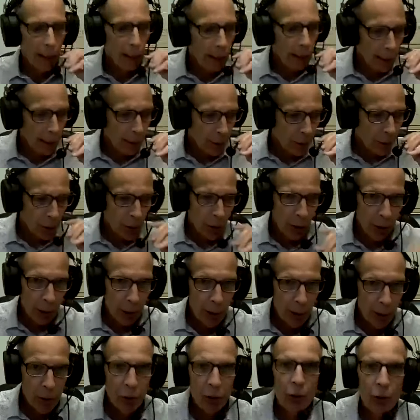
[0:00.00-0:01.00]
It is
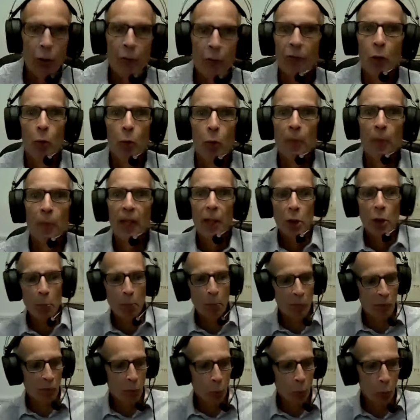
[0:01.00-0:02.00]
just a few minutes
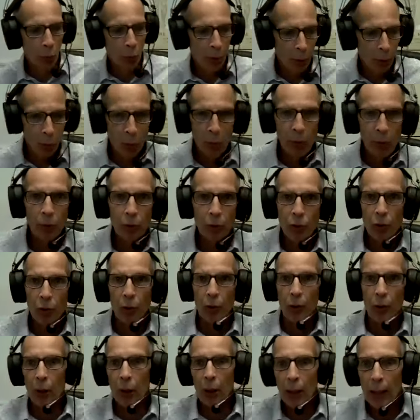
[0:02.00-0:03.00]
before we'll
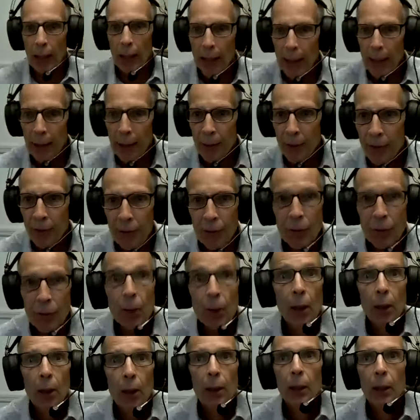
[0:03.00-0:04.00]
start class,
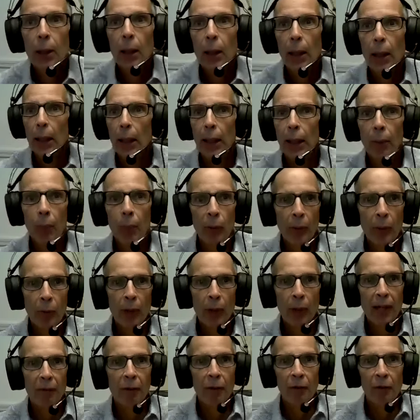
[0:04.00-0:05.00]
and we
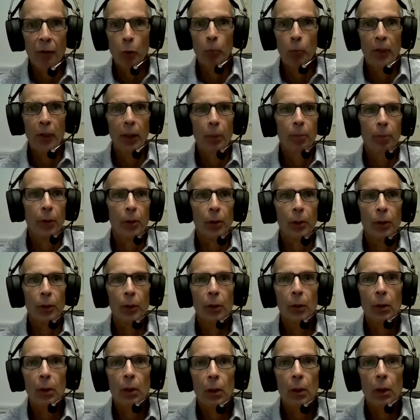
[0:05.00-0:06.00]
will have a few
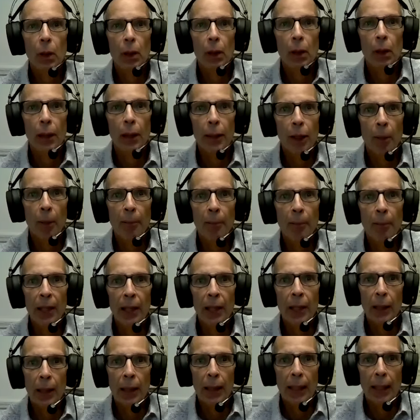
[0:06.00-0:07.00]
people coming to
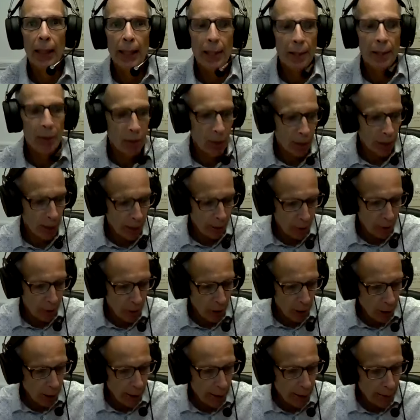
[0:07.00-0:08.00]
the class at this
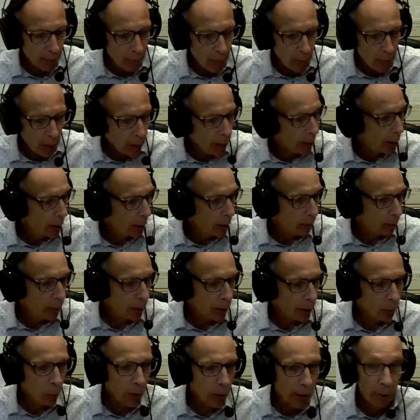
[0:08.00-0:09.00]
time.
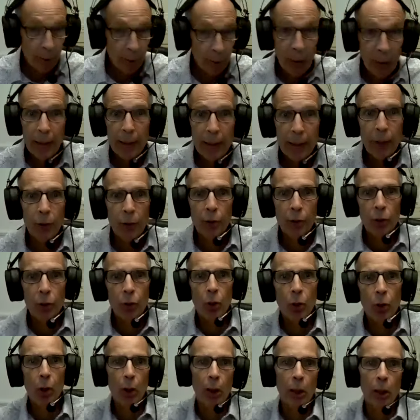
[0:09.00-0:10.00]
But what I would like to do is
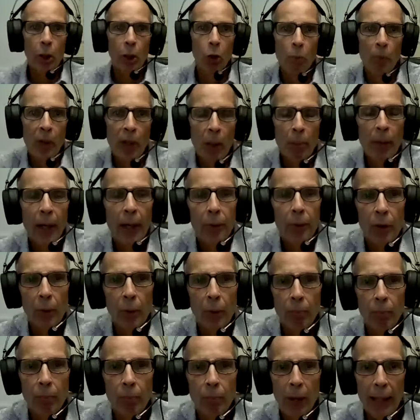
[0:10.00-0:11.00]
talk a little bit about the
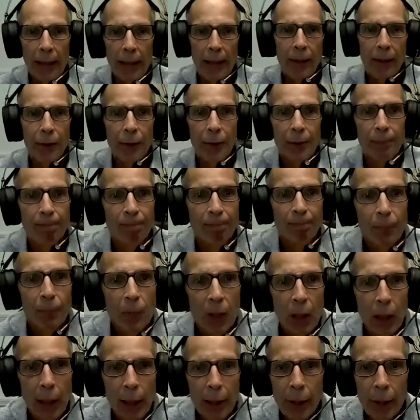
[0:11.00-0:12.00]
practical.
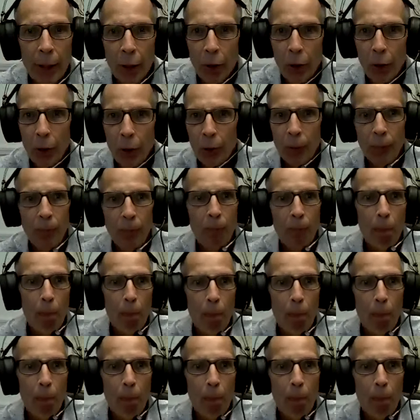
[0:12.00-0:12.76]
Hi, Nicole.